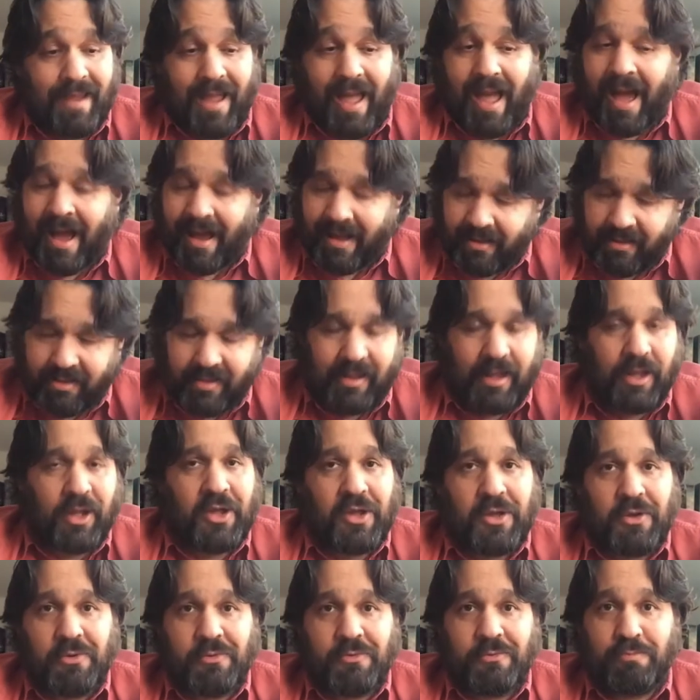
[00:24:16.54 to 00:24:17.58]
I think
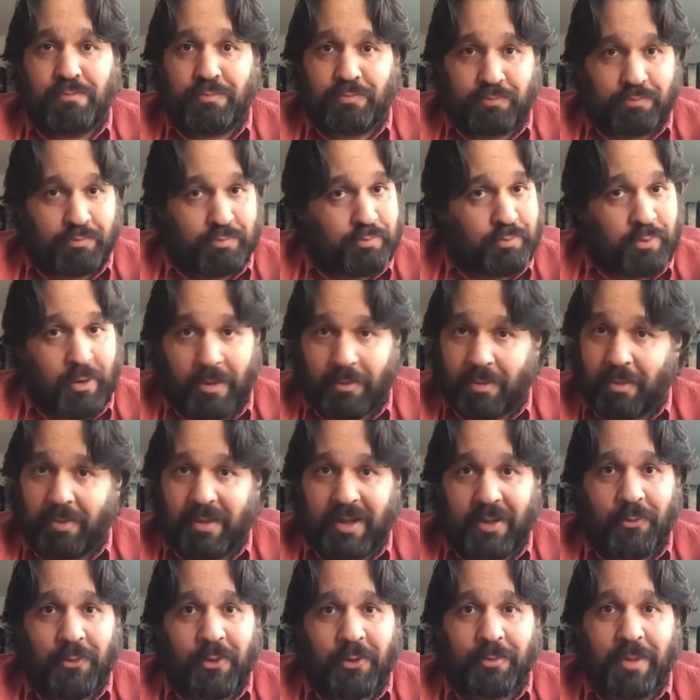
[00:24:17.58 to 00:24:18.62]
you
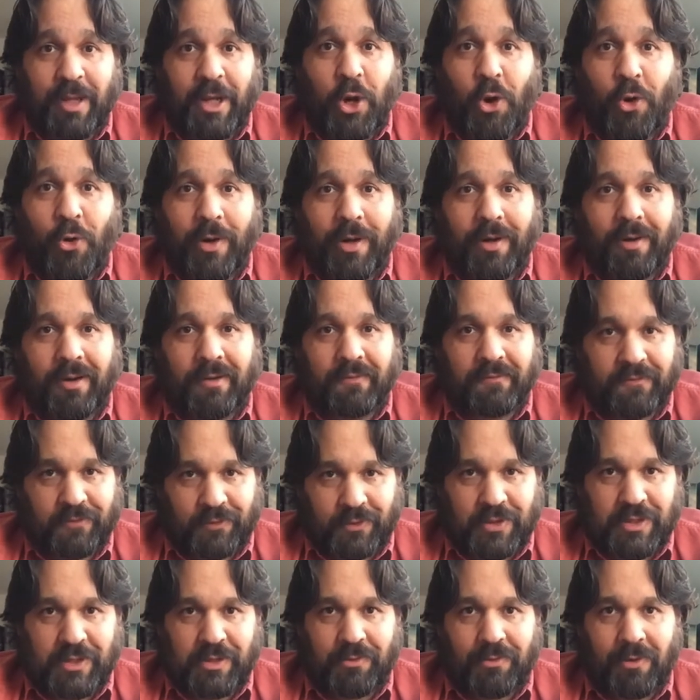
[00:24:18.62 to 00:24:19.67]
probably will be going on for
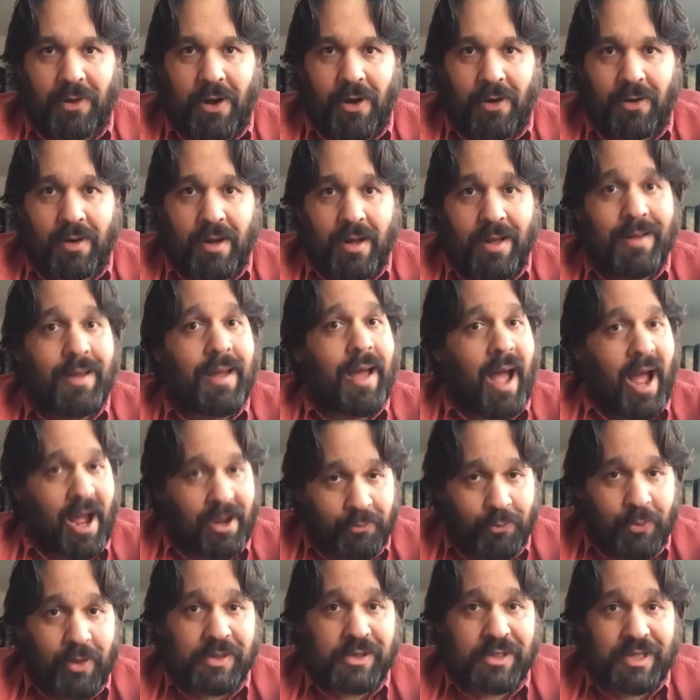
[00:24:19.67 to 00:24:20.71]
too long. I
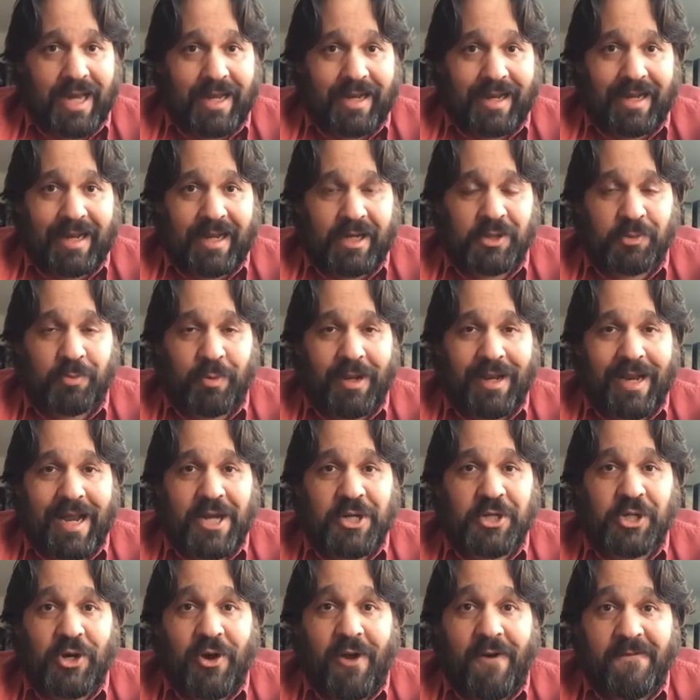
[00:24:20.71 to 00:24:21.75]
once had an
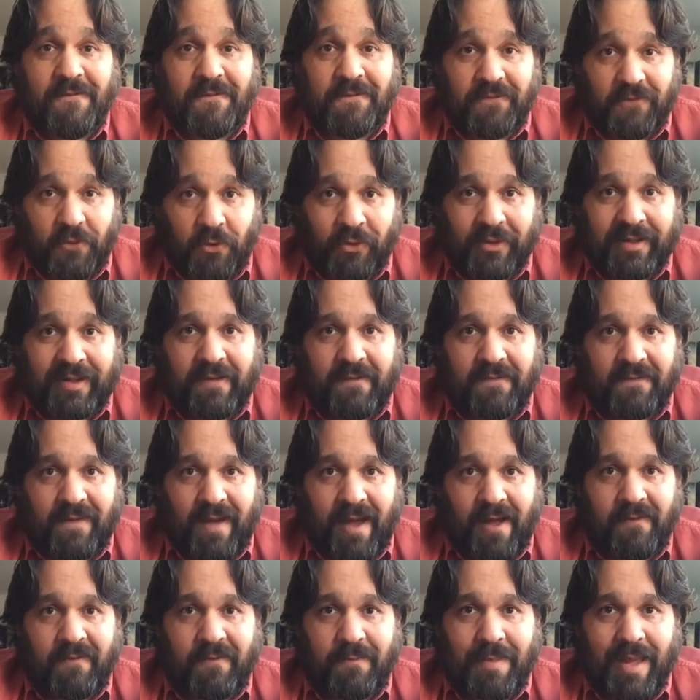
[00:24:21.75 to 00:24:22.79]
explanation of
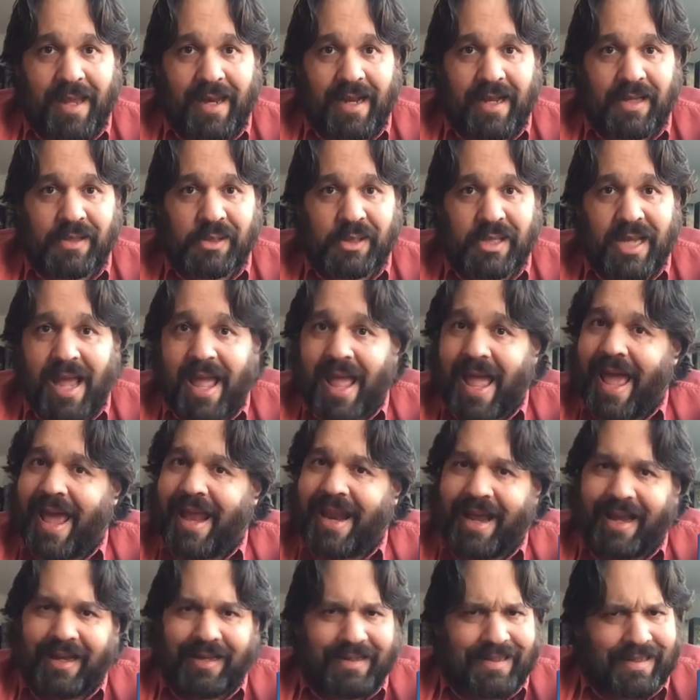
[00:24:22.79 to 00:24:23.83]
45 minutes and
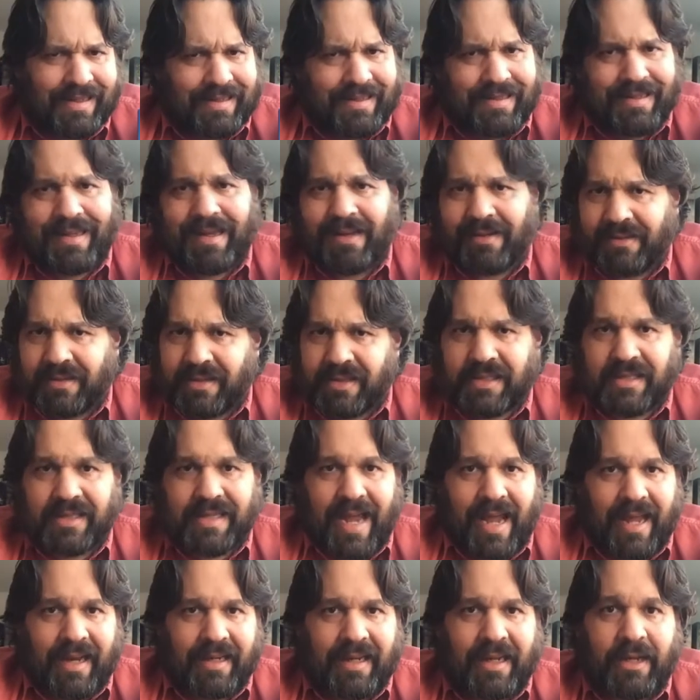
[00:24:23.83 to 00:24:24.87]
I didn't
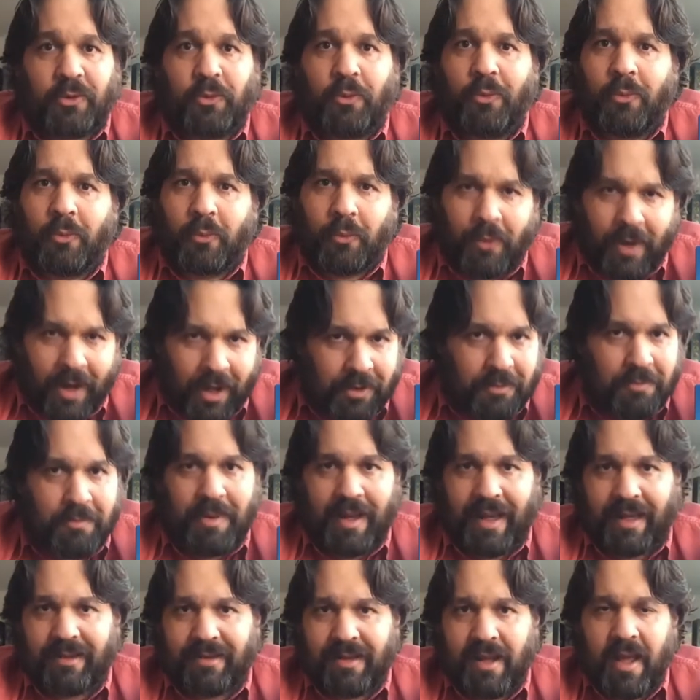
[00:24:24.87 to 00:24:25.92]
understand it one
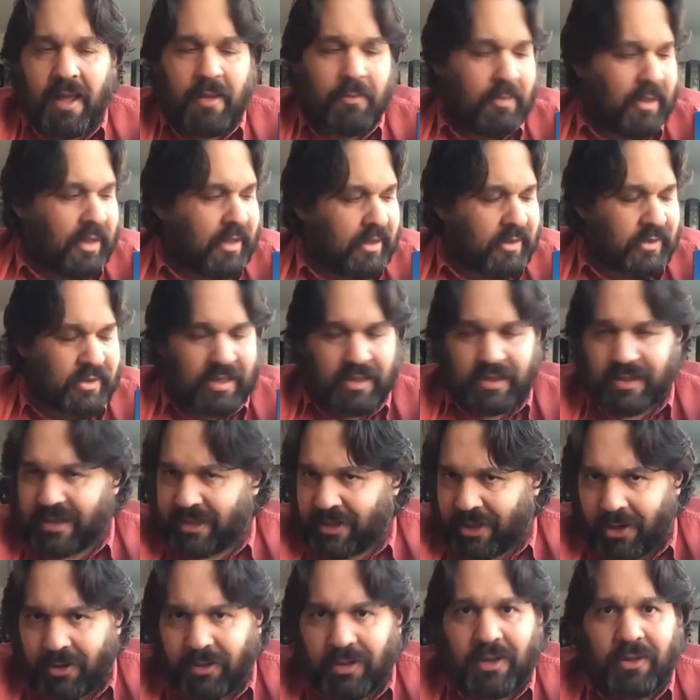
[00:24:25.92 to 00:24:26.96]
bit because it
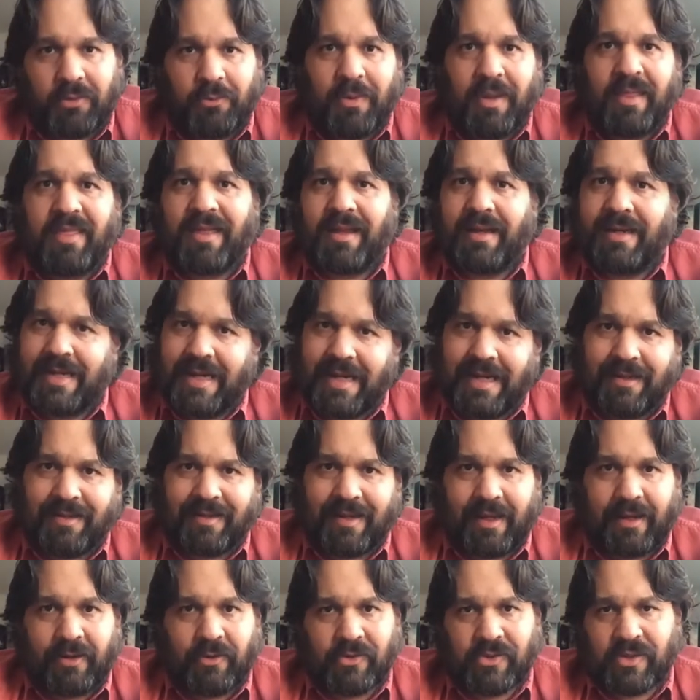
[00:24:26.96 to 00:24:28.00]
started with the
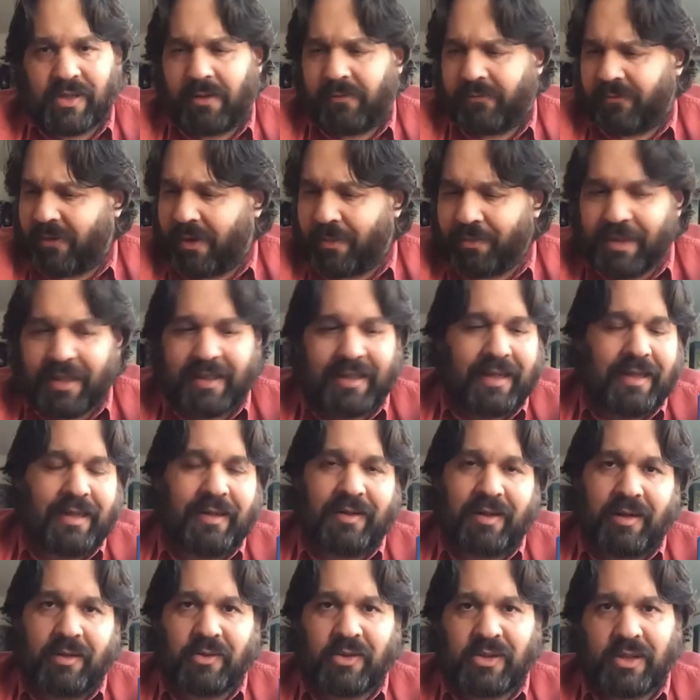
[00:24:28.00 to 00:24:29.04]
details and from the
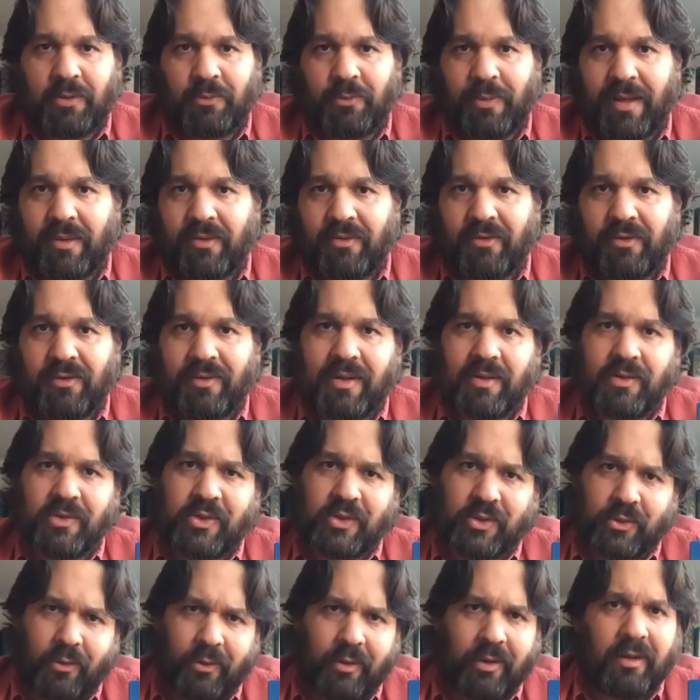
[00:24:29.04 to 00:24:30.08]
details it went to in
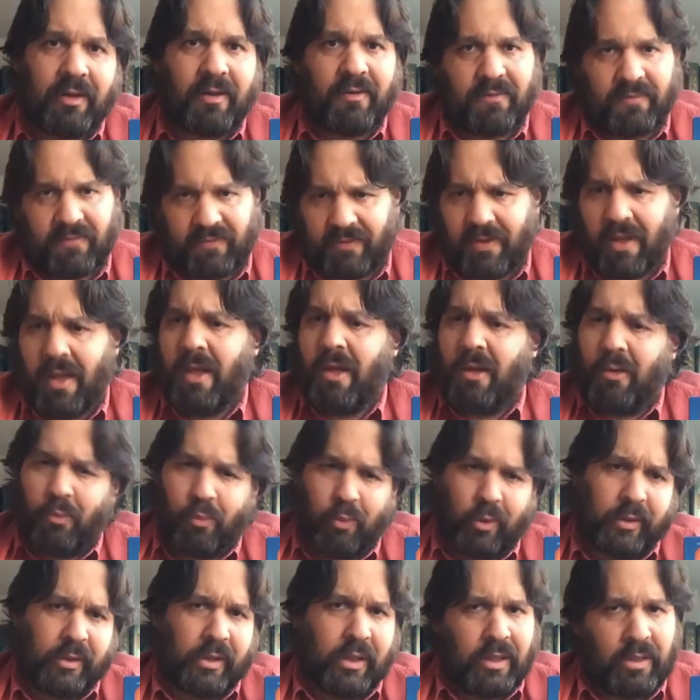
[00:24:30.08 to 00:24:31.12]
sort of
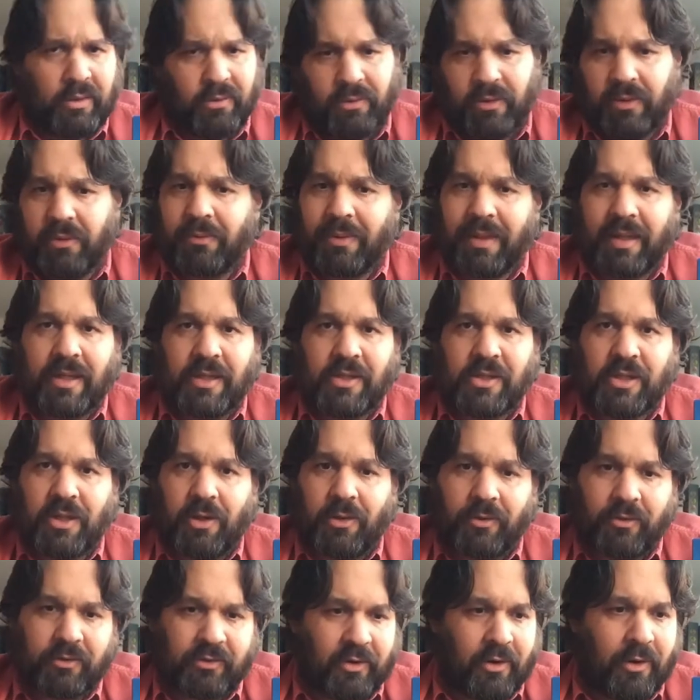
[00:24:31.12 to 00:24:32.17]
what do you do when it's
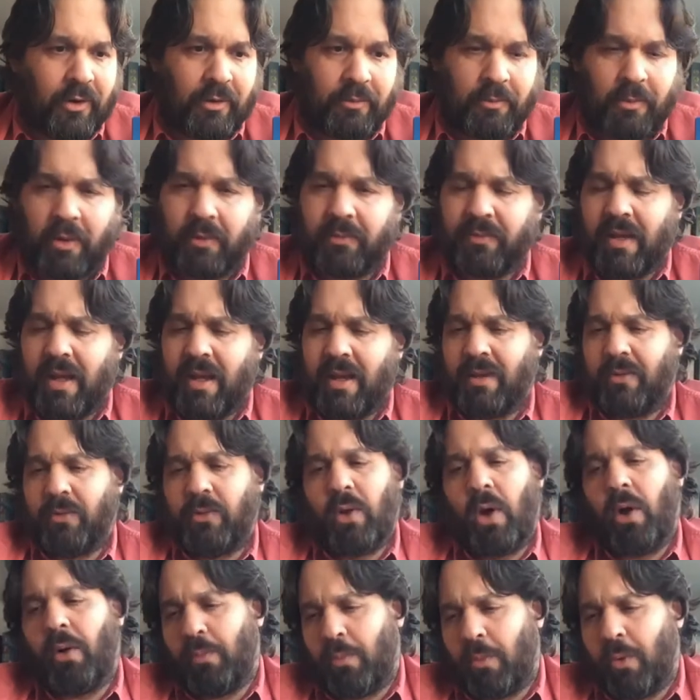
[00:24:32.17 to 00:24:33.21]
your turn? Well,
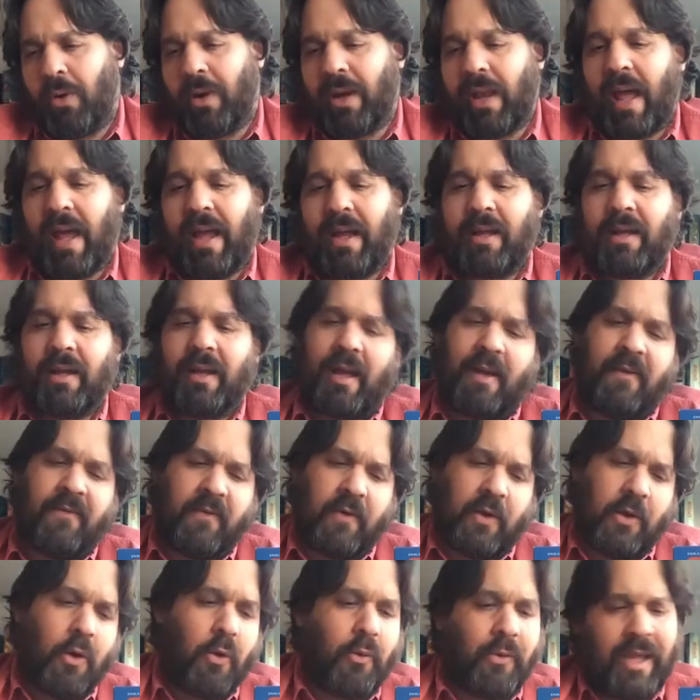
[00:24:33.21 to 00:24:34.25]
not more like if
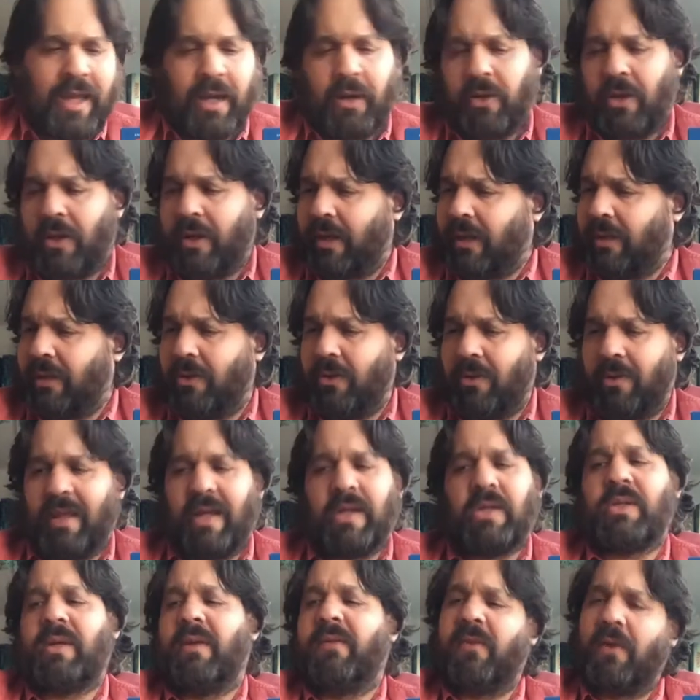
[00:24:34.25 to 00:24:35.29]
you go here you can do
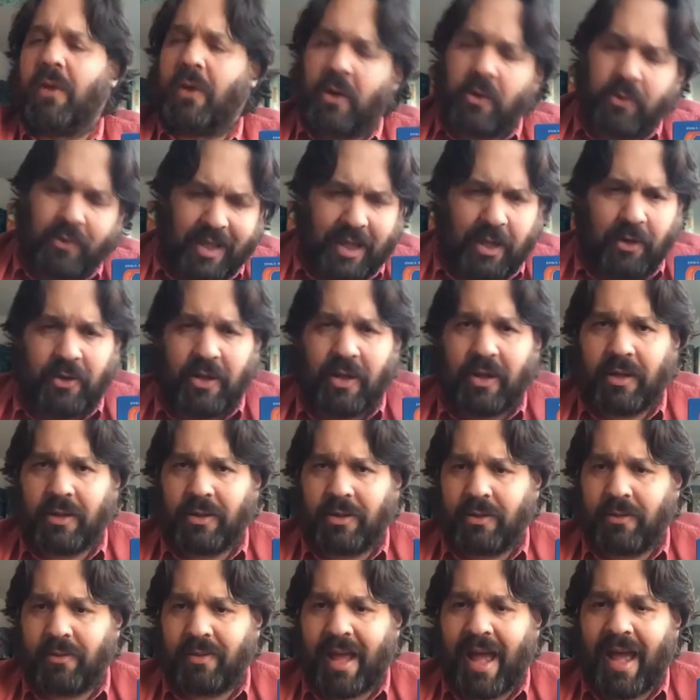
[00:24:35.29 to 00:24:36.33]
this, if you go here you can
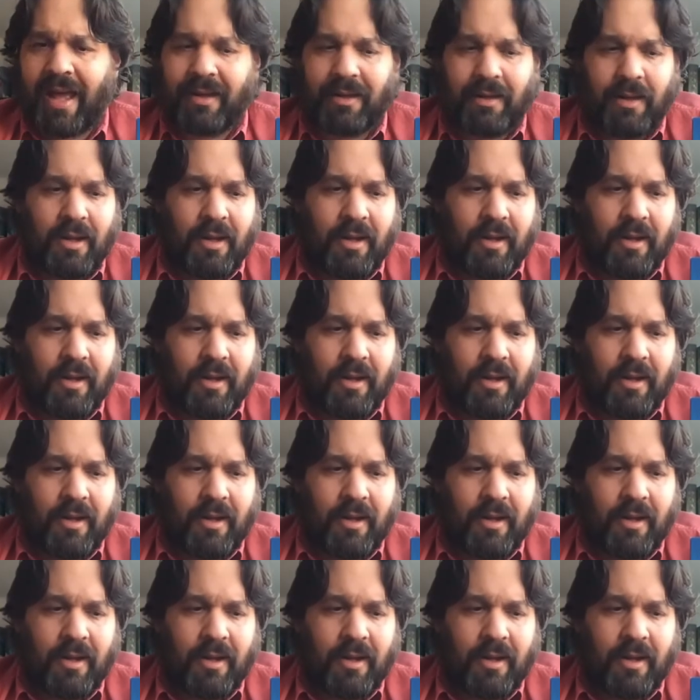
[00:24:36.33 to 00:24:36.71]
do that.